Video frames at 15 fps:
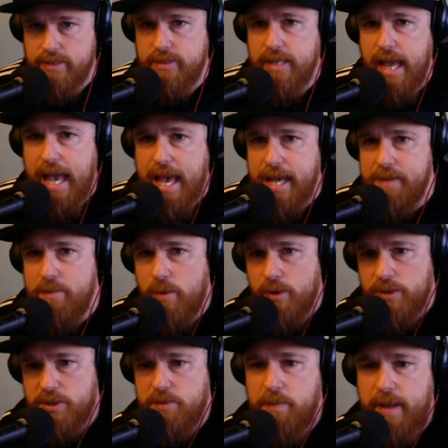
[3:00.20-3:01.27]
to add more
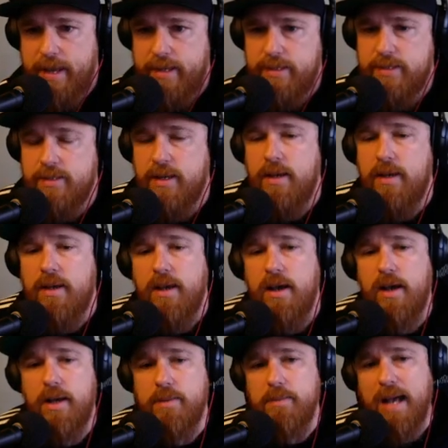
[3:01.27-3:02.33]
space.
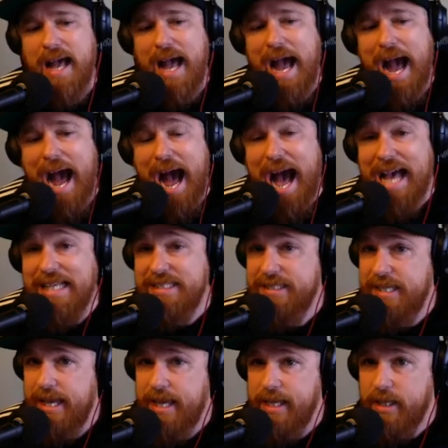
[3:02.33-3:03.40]
I
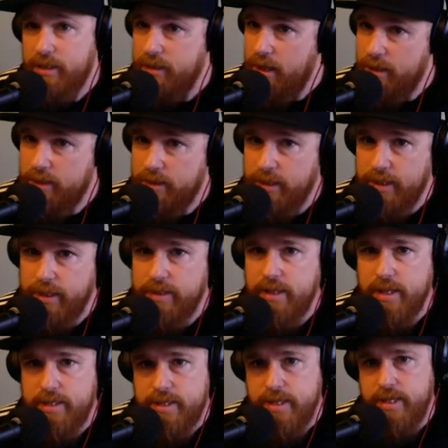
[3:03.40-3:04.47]
say, luckily,
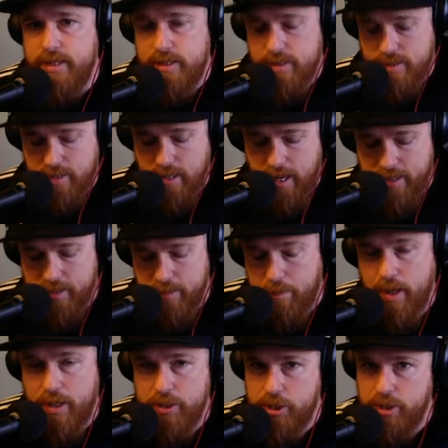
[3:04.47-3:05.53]
they didn't decide to
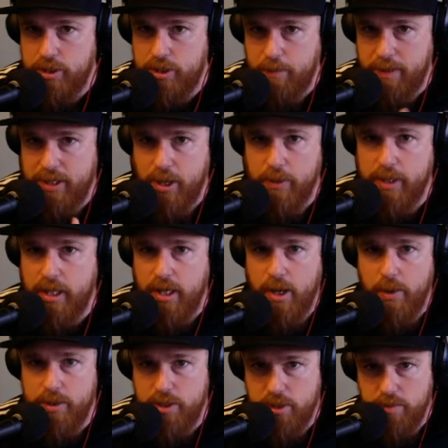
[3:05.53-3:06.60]
punch into
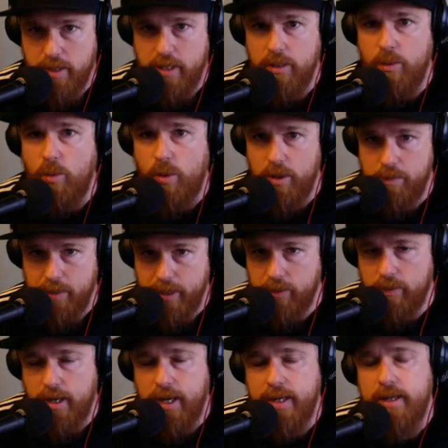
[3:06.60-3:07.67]
Pinocchio and just make it one big
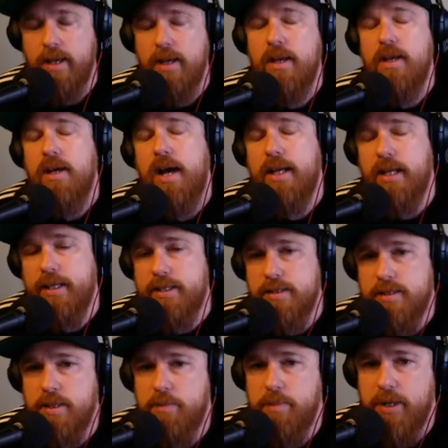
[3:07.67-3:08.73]
ride. I'd like to
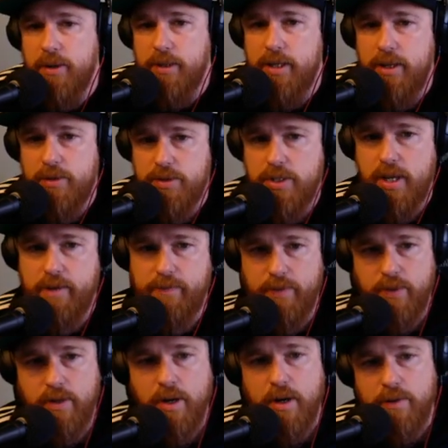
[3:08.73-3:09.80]
see Pinocchio stay
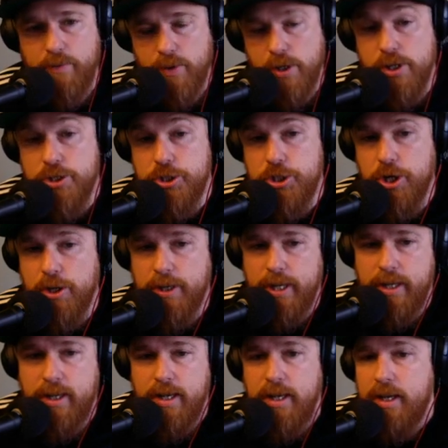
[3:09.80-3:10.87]
for a
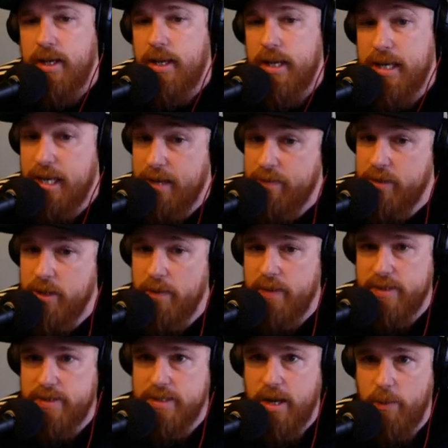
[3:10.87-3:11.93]
journey. And even though
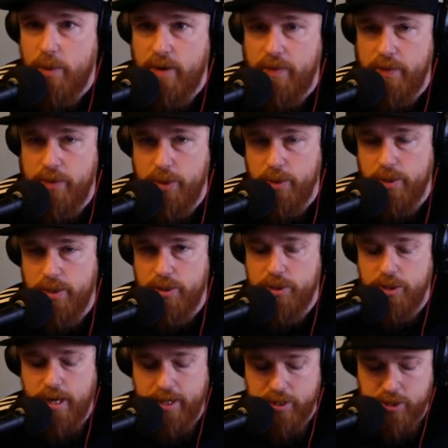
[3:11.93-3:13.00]
that's not one of the newer
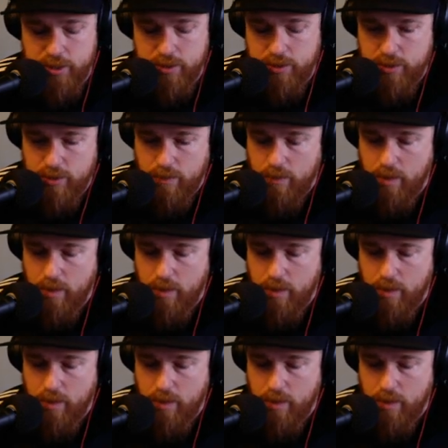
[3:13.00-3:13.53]
attractions,